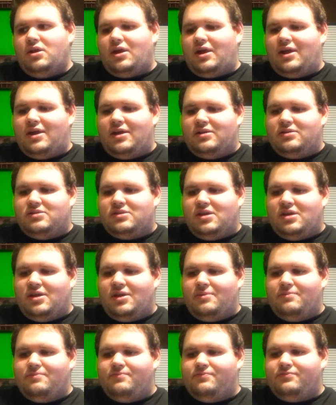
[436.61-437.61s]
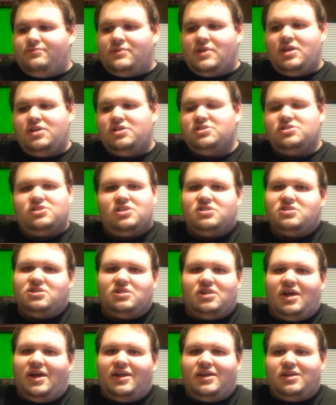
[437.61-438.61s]
And he just
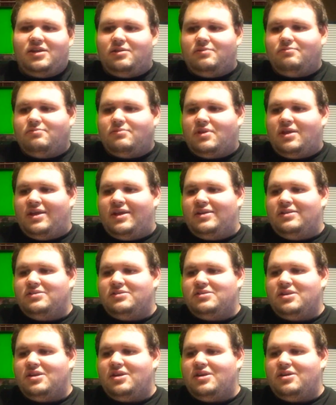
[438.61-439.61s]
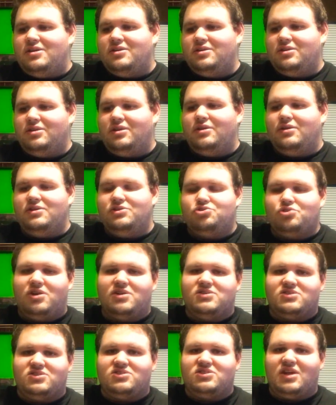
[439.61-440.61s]
doesn't like it, and he
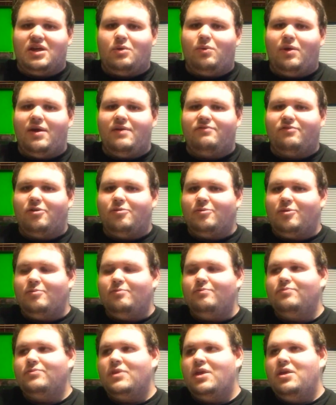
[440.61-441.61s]
tries to stay away from him.